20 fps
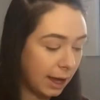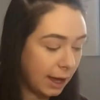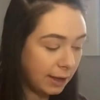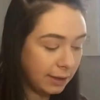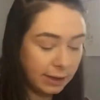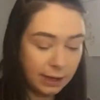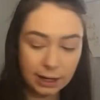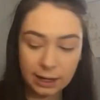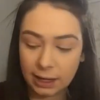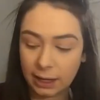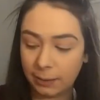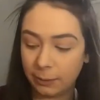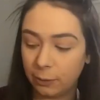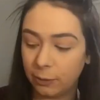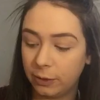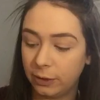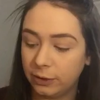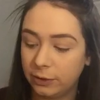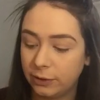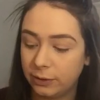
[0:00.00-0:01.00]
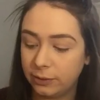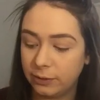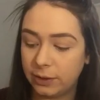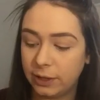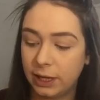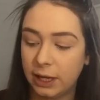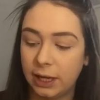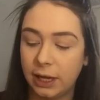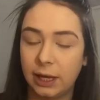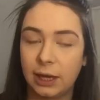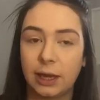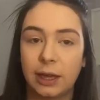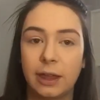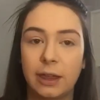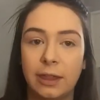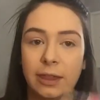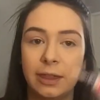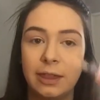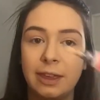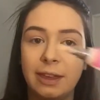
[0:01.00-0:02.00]
And then I'm going to take
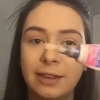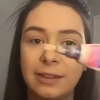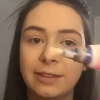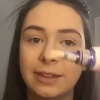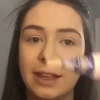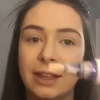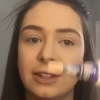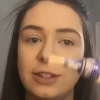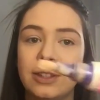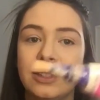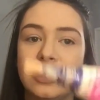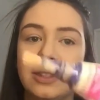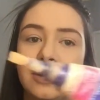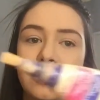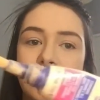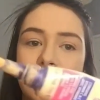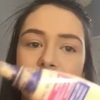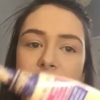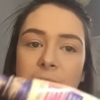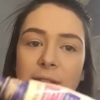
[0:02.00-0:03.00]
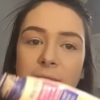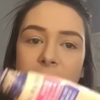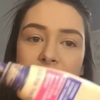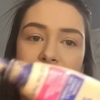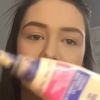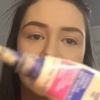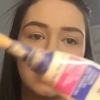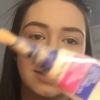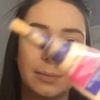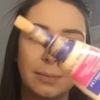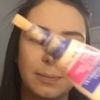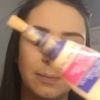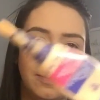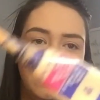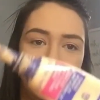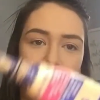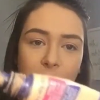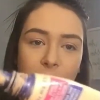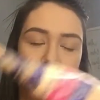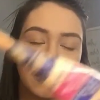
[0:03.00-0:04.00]
this. I just use it as
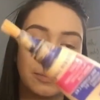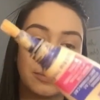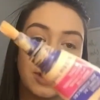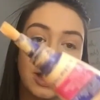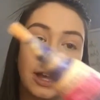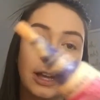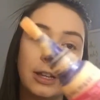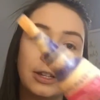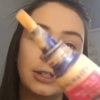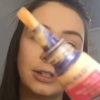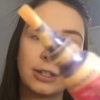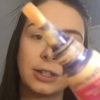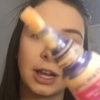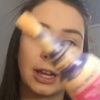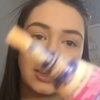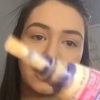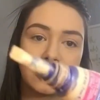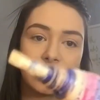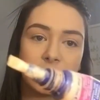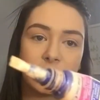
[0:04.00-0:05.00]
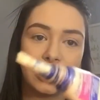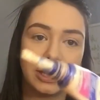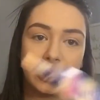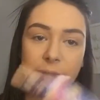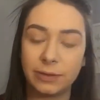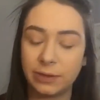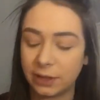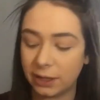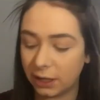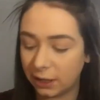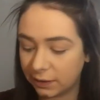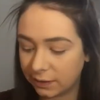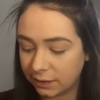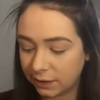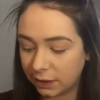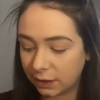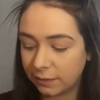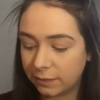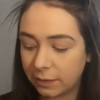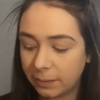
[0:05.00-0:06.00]
for a brush. I don't really use the
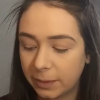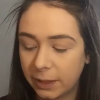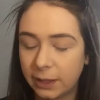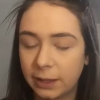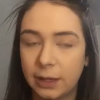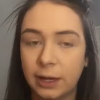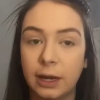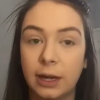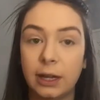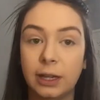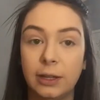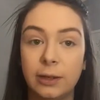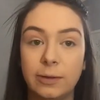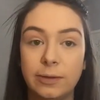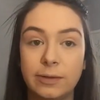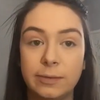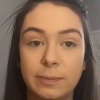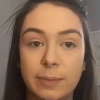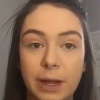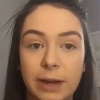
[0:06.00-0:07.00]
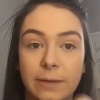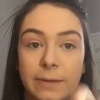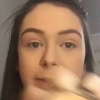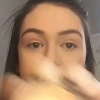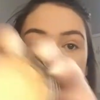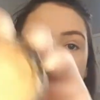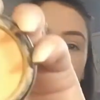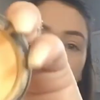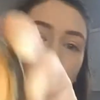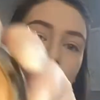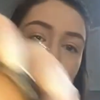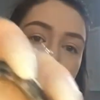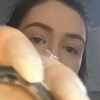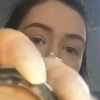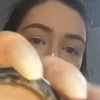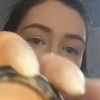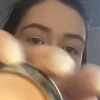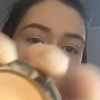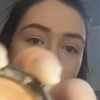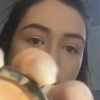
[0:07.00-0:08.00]
concealer from it. And I use Benefits
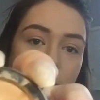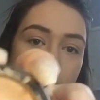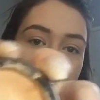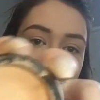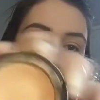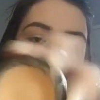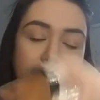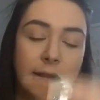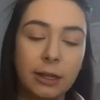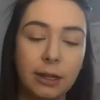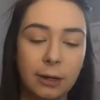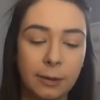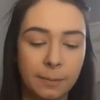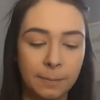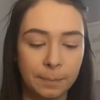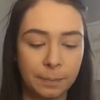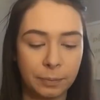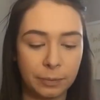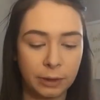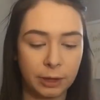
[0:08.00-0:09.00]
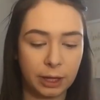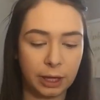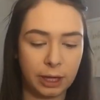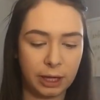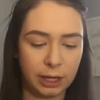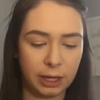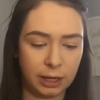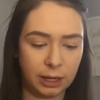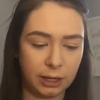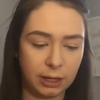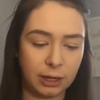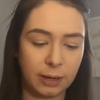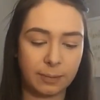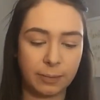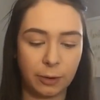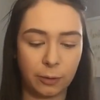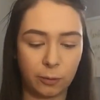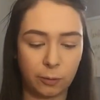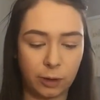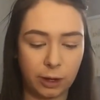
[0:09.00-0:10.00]
Boiing Concealer in
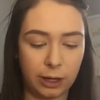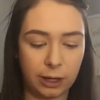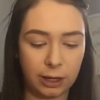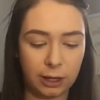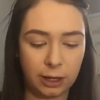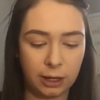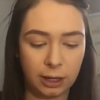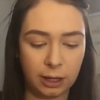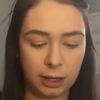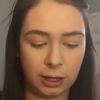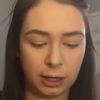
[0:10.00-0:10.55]
number 1.